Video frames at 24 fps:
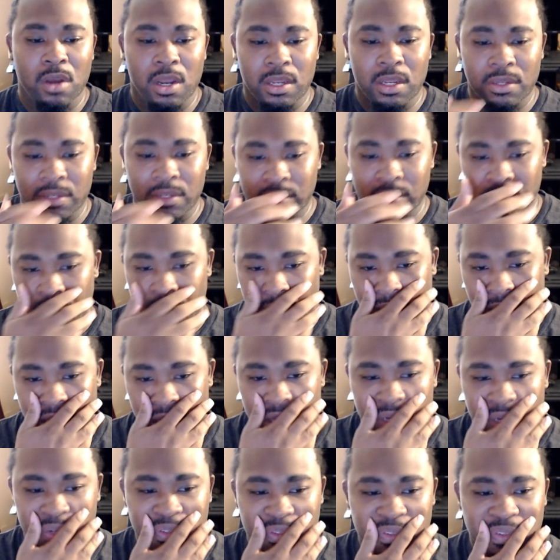
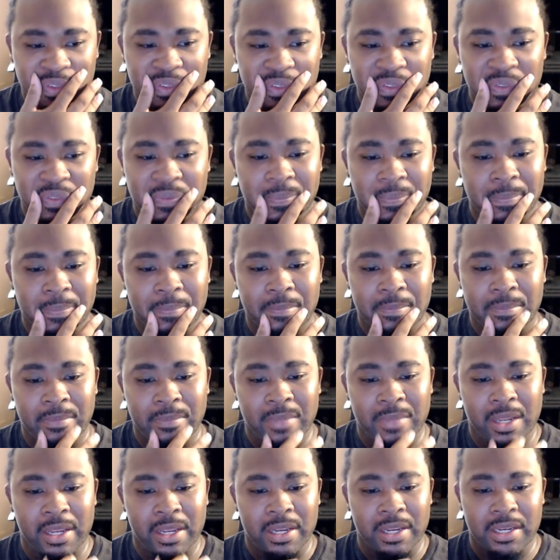slides.
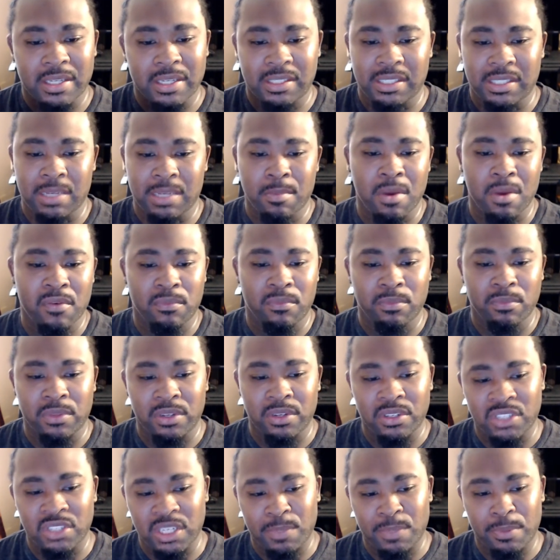Like, in some of them the
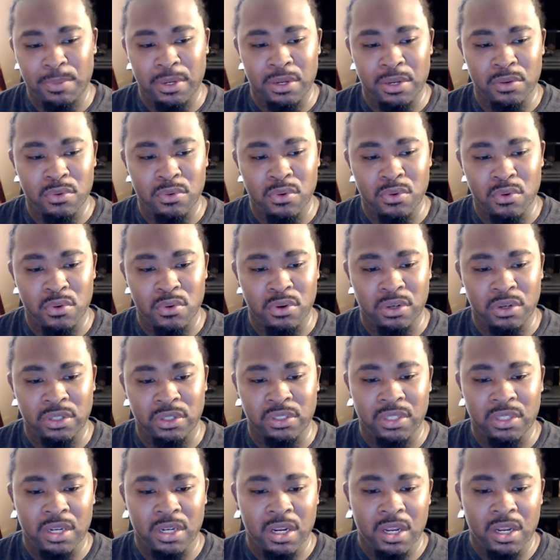GPU
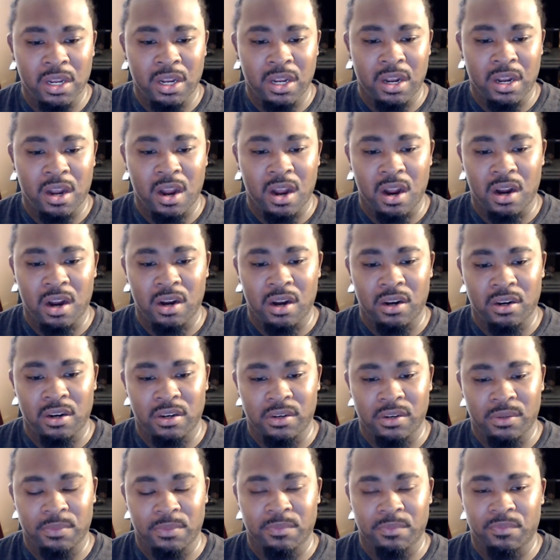cores
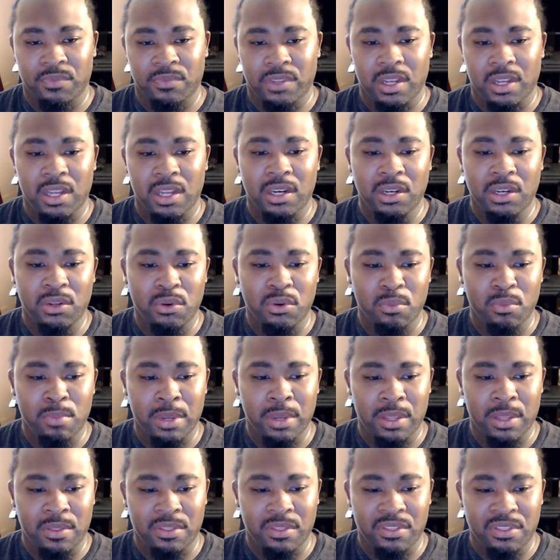are a little
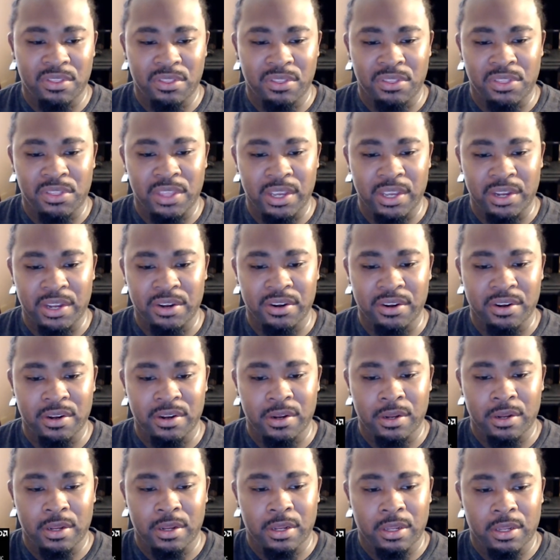bit thicker
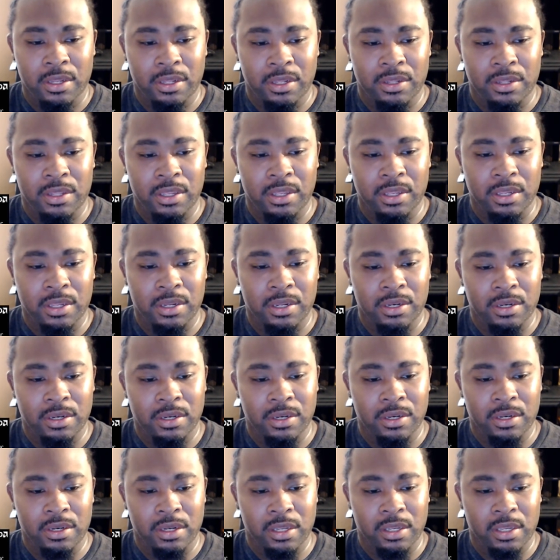
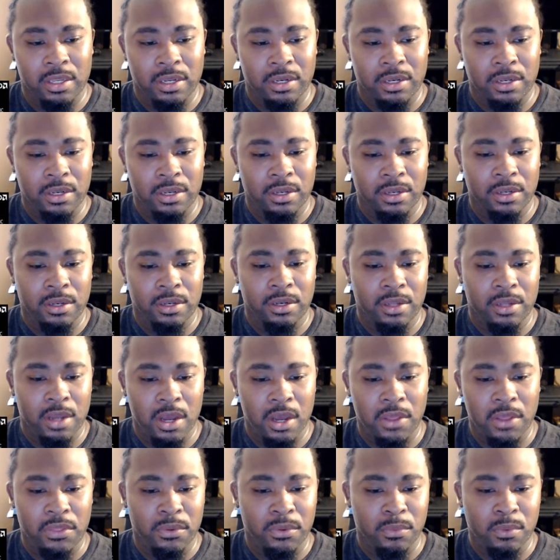than in
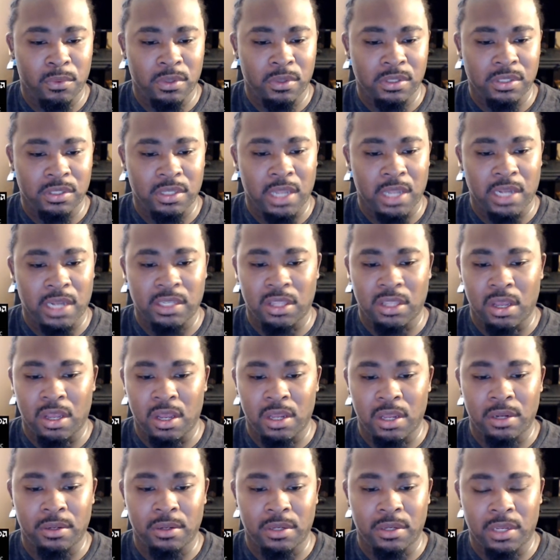other ones. Like
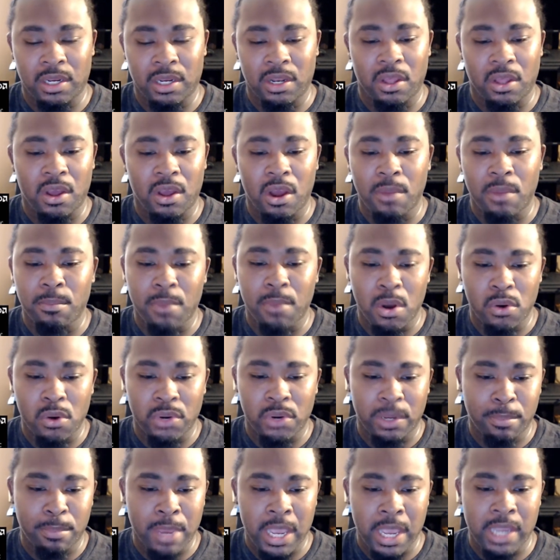in the
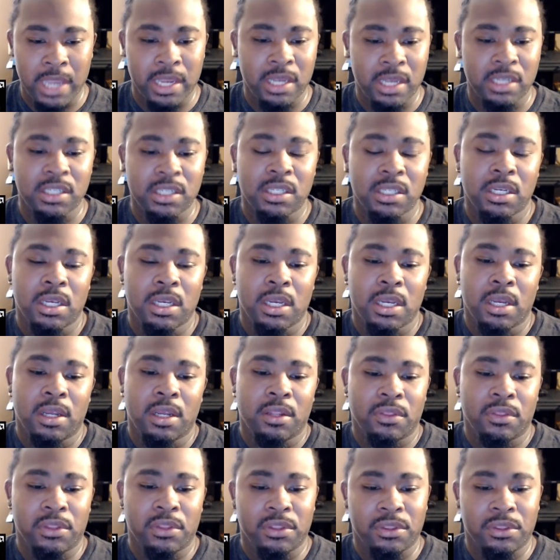unmolded package, the